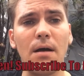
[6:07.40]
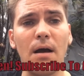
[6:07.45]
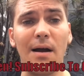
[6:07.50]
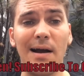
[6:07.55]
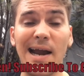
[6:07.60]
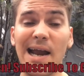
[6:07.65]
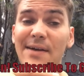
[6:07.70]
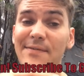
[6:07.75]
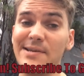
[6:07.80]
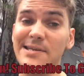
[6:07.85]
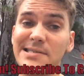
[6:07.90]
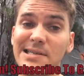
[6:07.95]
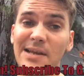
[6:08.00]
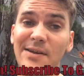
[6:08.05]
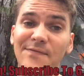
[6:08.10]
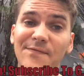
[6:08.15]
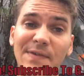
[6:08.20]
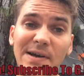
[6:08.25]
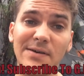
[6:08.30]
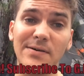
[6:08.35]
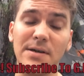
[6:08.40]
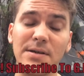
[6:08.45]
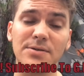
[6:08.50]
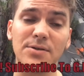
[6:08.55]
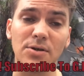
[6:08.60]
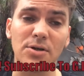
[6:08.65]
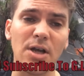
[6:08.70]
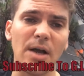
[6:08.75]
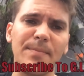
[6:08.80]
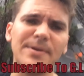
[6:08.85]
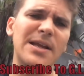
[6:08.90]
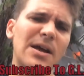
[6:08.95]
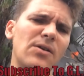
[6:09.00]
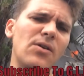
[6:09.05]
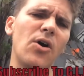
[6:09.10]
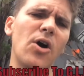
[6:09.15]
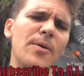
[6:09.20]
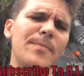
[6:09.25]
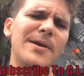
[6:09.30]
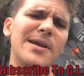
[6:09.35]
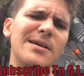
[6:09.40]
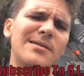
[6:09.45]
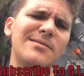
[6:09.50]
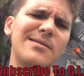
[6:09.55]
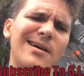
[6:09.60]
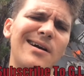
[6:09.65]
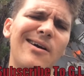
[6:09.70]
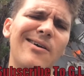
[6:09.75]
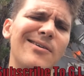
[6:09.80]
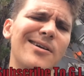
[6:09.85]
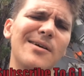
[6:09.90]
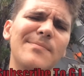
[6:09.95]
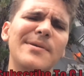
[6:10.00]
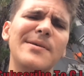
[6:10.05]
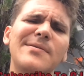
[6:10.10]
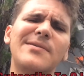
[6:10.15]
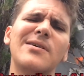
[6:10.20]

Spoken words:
are having the same feelings. They're coming down hard on me